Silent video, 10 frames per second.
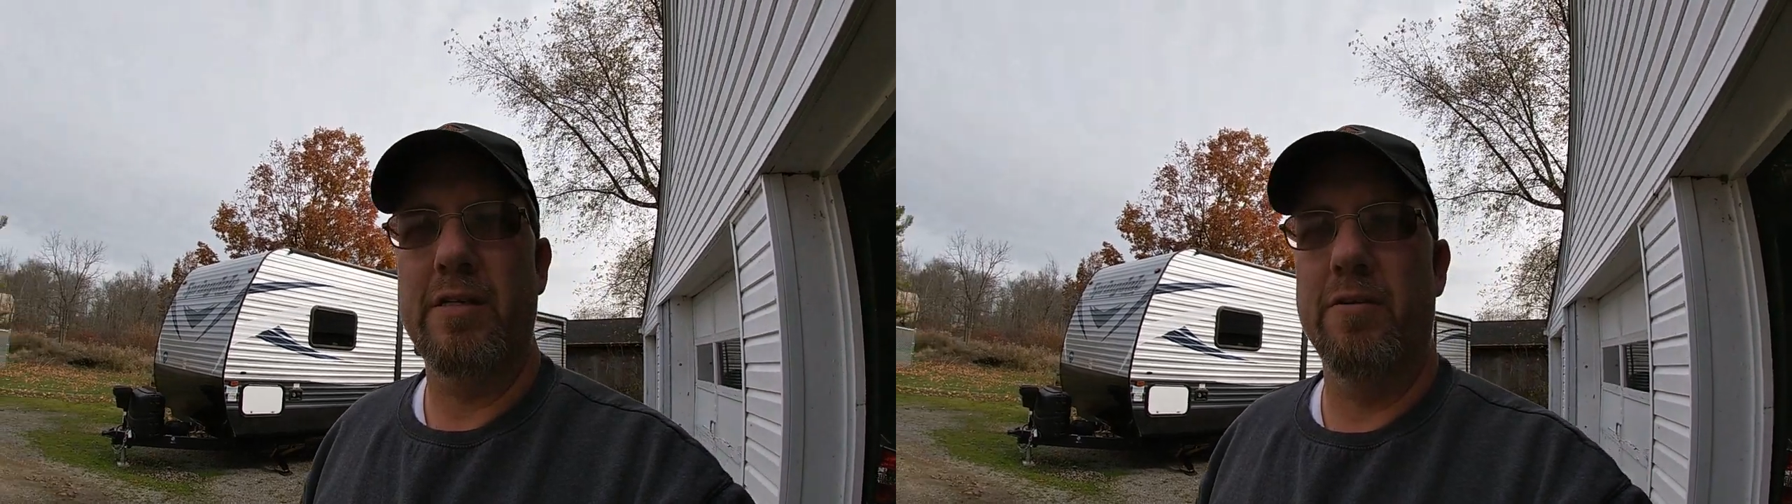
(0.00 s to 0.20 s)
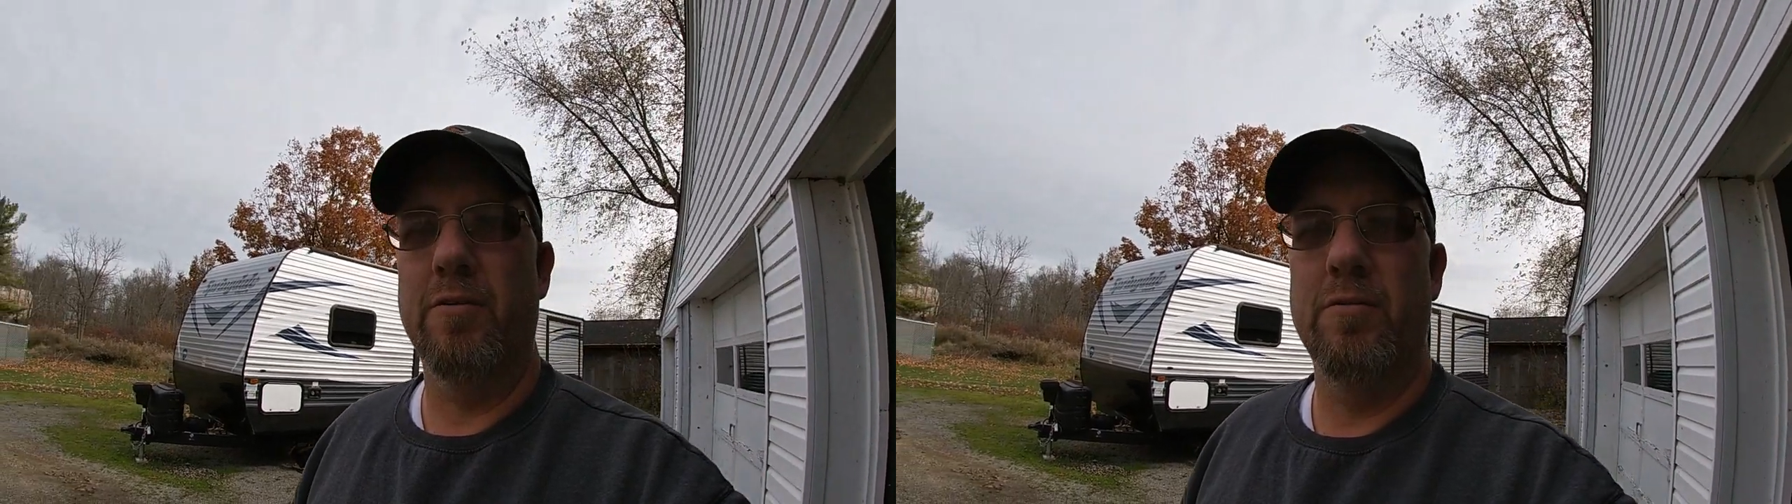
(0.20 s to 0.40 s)

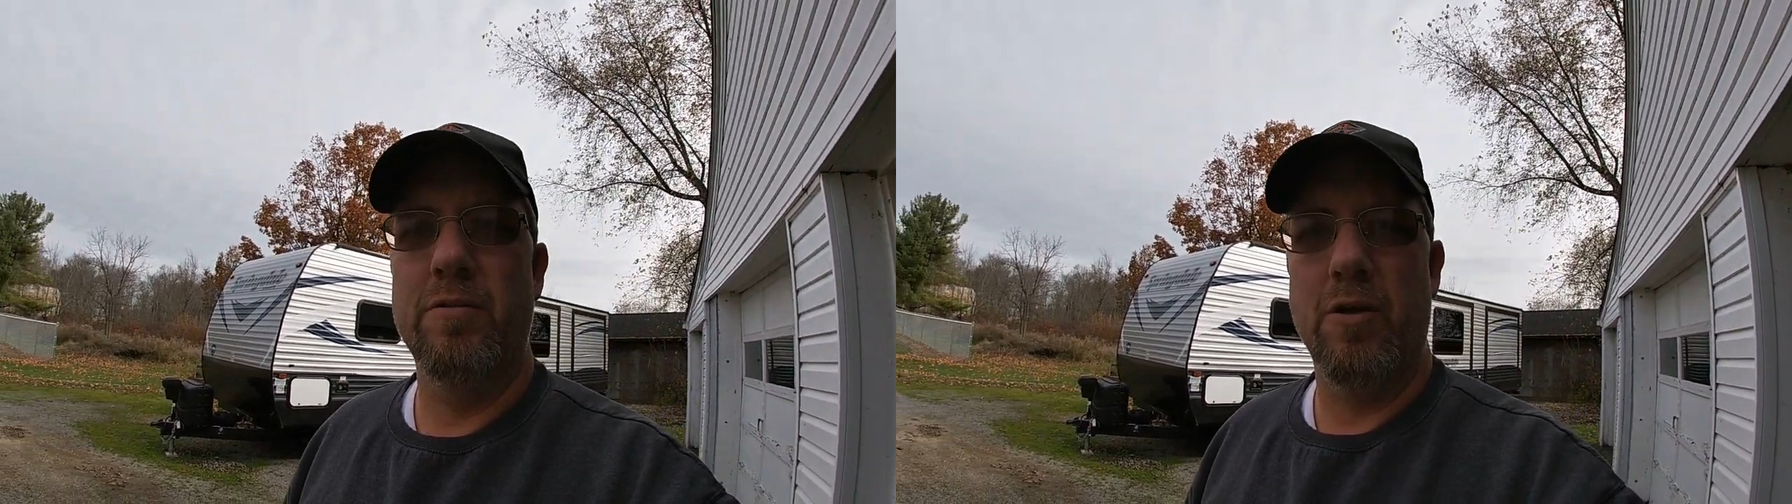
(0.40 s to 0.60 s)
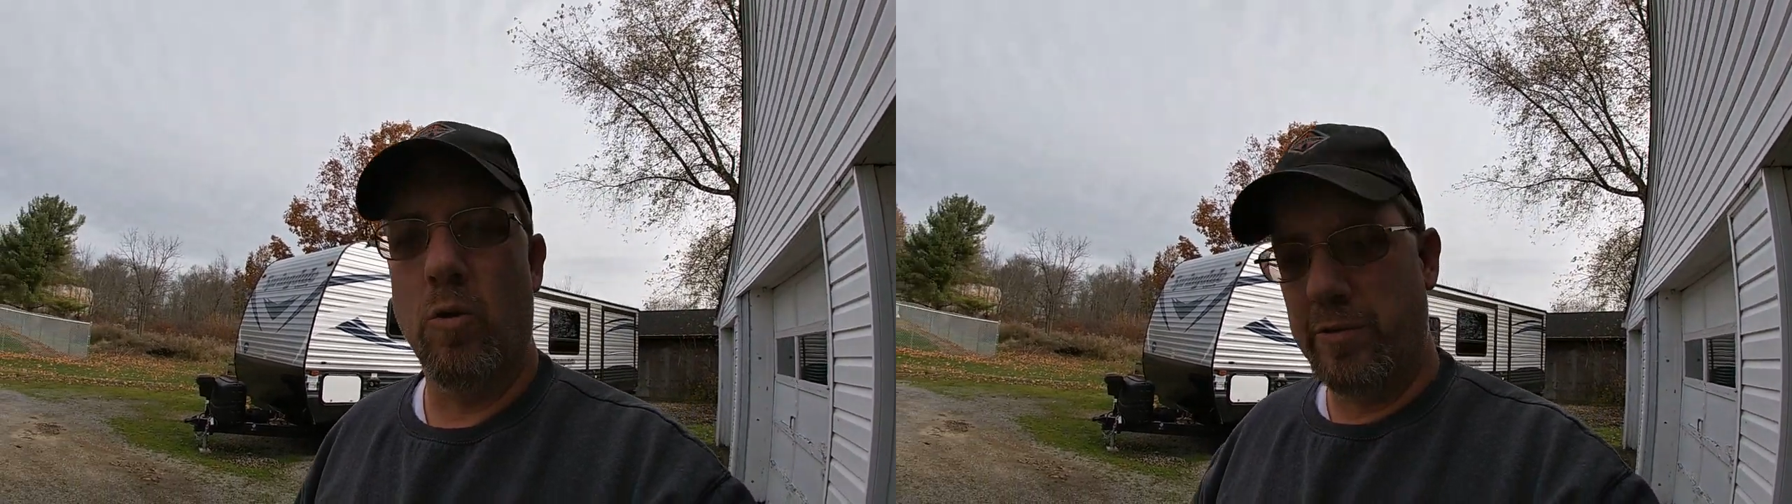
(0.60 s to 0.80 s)
seal,
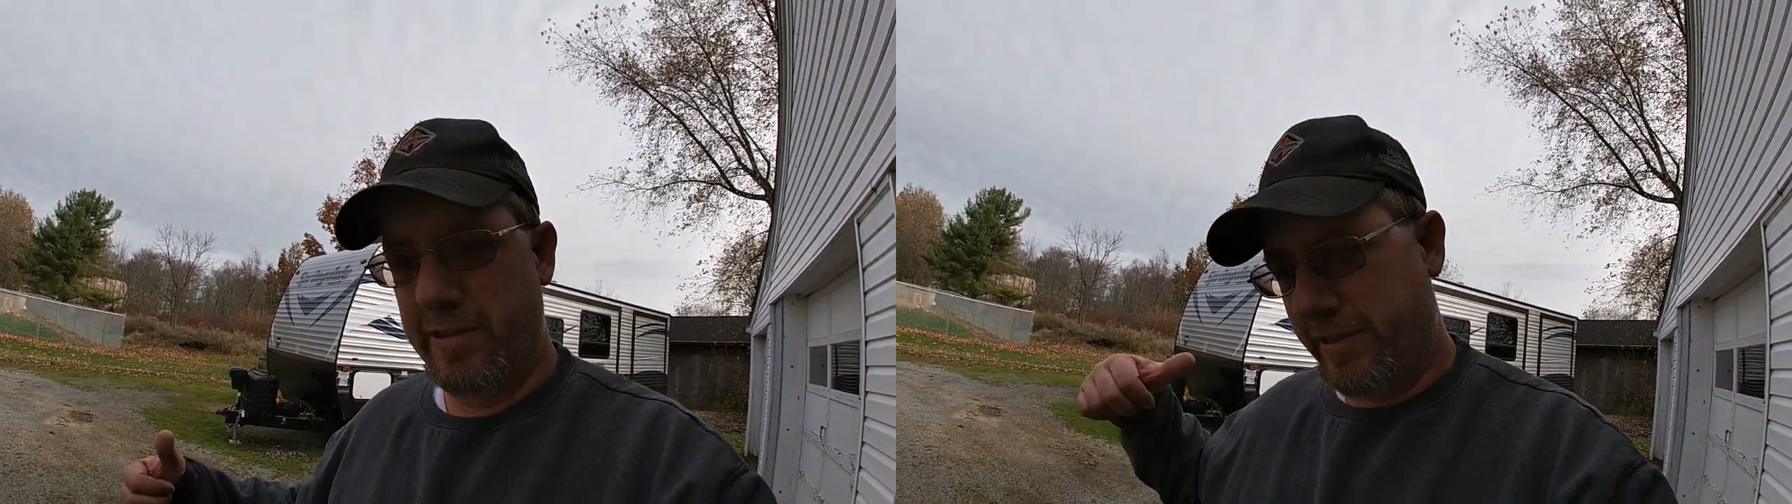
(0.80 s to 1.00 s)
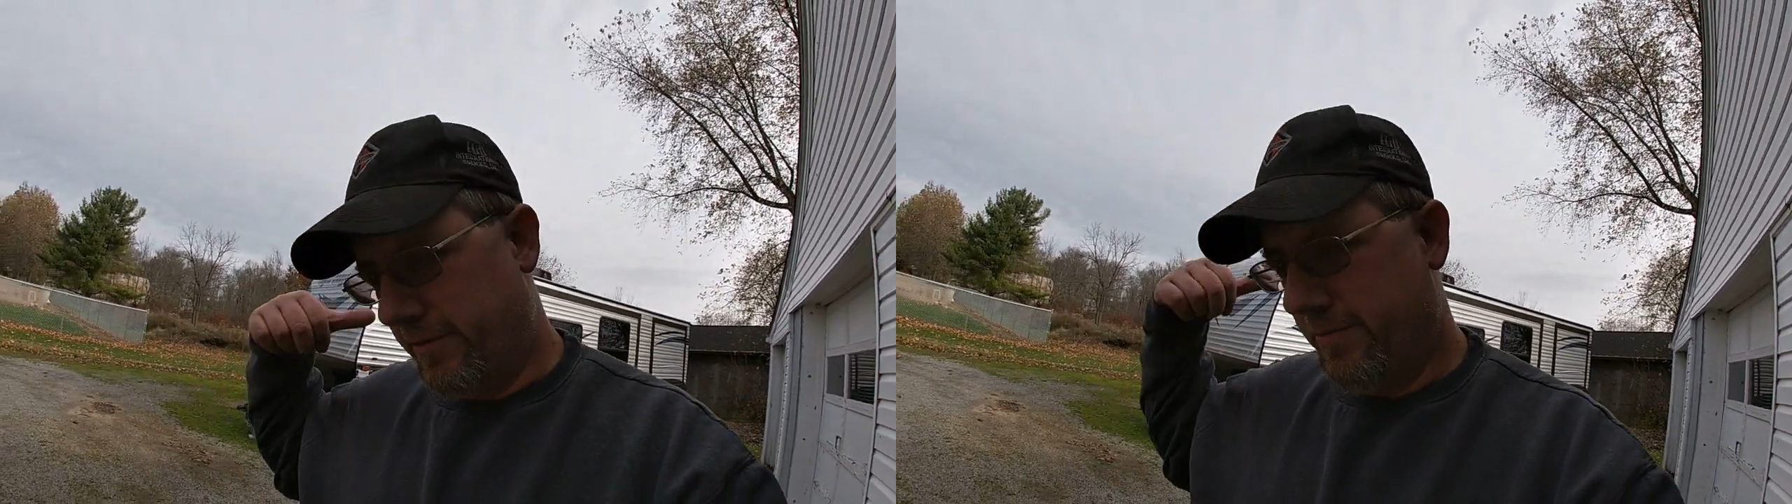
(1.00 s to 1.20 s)
the old
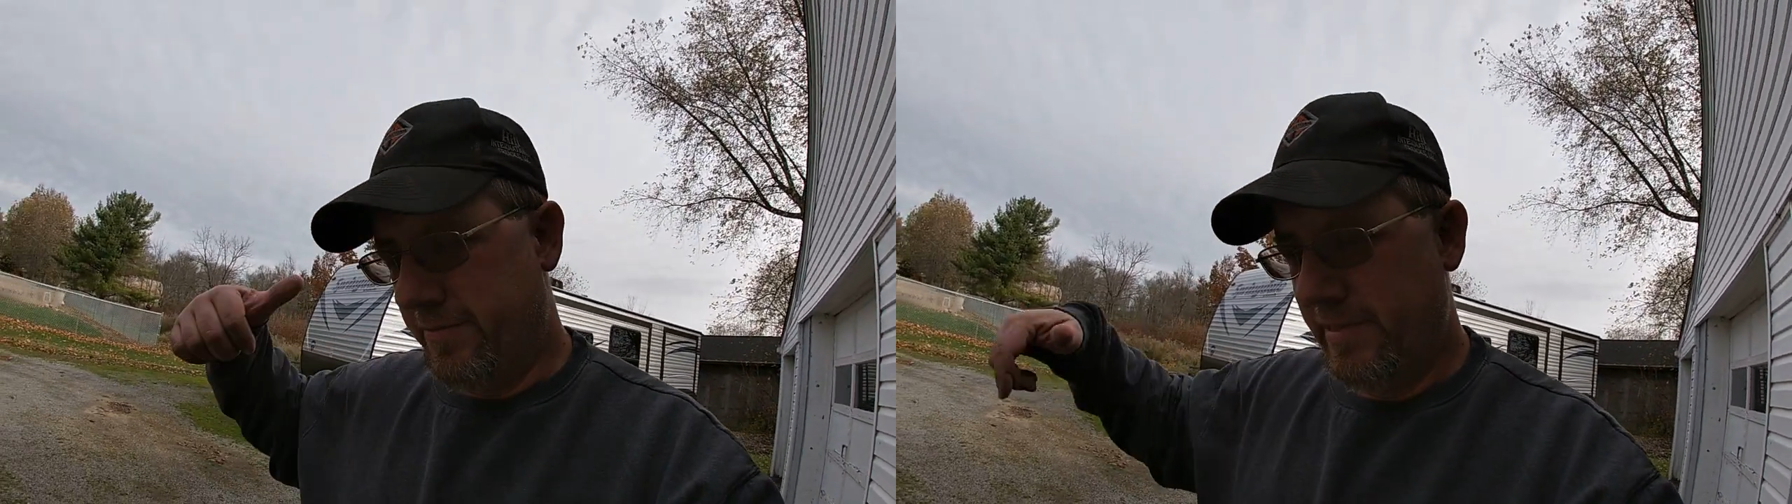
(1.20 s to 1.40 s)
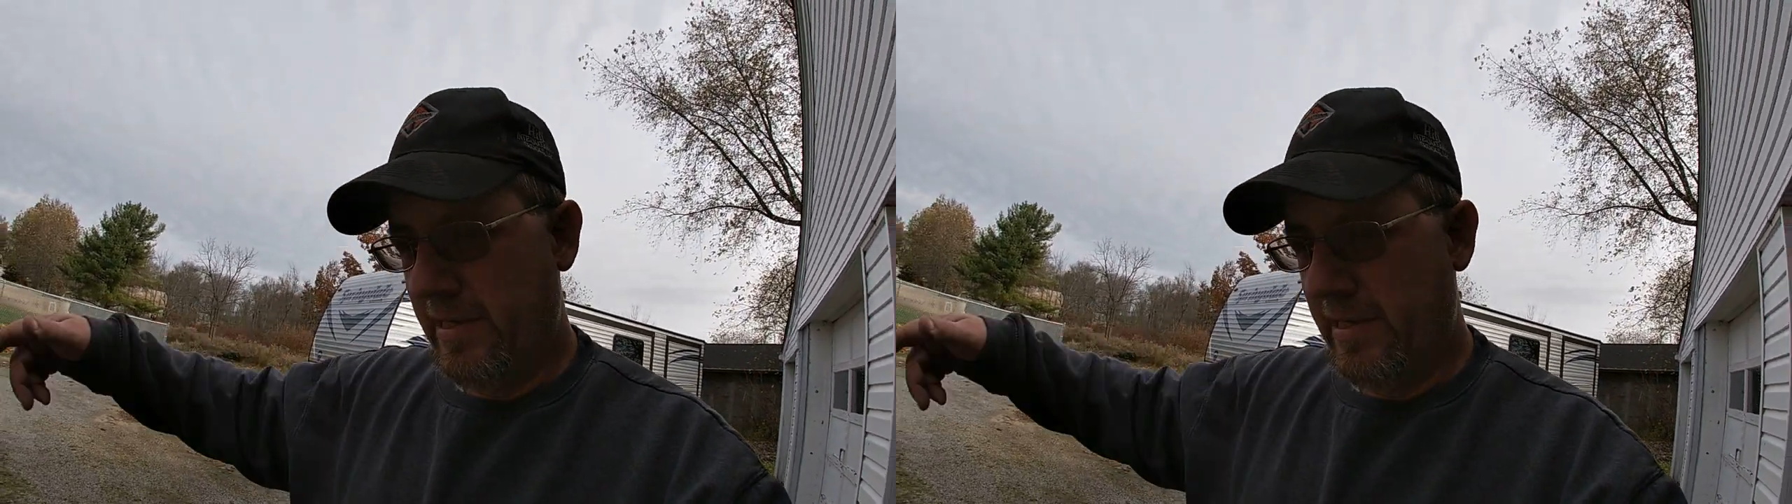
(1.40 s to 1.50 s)
seal,